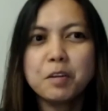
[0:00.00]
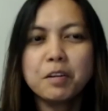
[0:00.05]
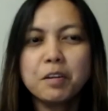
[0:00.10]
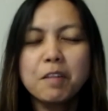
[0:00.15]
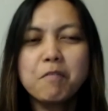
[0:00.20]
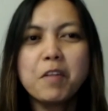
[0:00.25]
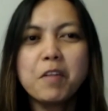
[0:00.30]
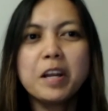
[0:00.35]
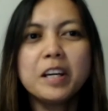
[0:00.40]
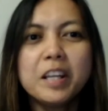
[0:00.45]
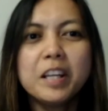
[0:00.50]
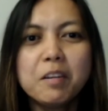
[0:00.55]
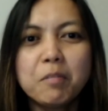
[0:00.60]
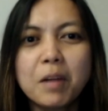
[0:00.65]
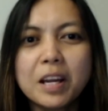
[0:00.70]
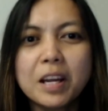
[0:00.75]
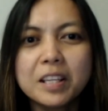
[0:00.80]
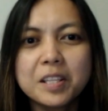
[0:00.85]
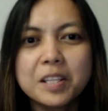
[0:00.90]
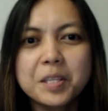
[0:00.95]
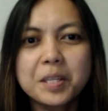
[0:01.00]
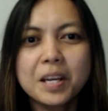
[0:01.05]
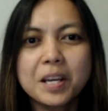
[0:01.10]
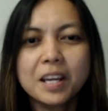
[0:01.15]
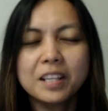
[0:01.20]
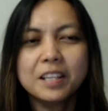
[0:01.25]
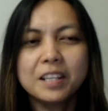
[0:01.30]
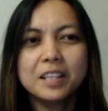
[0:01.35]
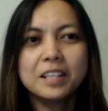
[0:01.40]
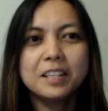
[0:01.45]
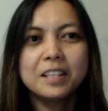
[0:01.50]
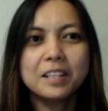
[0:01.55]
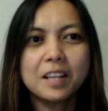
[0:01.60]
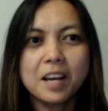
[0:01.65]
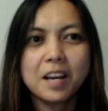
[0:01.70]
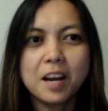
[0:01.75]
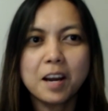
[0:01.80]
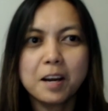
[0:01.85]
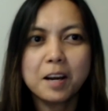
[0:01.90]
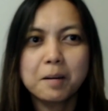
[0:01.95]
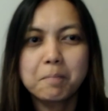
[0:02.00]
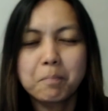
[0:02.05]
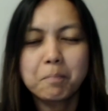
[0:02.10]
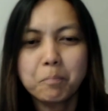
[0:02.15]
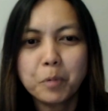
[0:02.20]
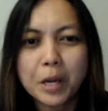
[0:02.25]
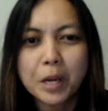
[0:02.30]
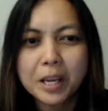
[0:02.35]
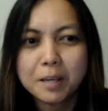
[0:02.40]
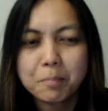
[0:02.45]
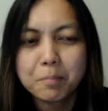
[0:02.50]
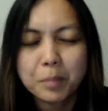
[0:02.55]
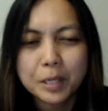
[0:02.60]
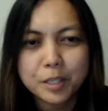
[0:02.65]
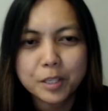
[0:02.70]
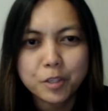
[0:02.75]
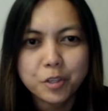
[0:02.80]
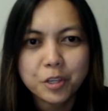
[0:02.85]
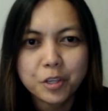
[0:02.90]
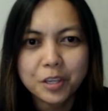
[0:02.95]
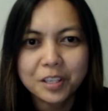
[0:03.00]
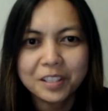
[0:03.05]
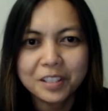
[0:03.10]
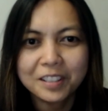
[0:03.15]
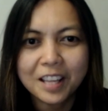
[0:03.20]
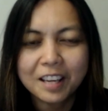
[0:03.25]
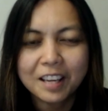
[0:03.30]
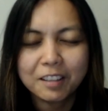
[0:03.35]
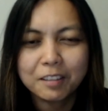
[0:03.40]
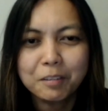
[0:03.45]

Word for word: you're a very right-sided um, brain person, like